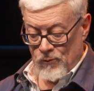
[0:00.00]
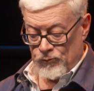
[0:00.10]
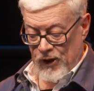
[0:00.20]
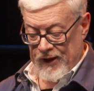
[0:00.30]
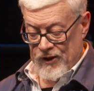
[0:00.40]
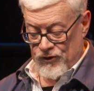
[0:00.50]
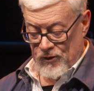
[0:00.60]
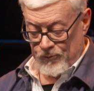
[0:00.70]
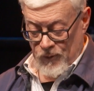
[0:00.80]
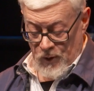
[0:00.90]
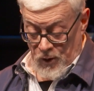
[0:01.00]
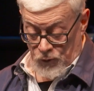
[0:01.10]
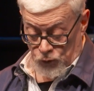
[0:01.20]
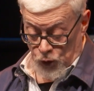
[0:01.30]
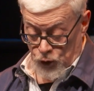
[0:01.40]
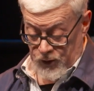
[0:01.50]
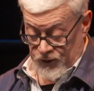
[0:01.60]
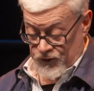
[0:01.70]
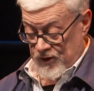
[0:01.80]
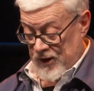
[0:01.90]
"but against the
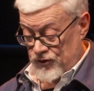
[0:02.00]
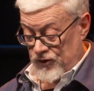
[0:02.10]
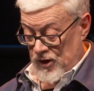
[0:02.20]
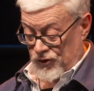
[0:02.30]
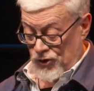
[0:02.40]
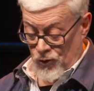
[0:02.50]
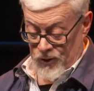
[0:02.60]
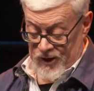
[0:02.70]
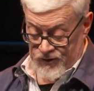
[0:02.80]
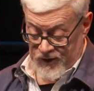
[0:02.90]
rulers, against the authorities,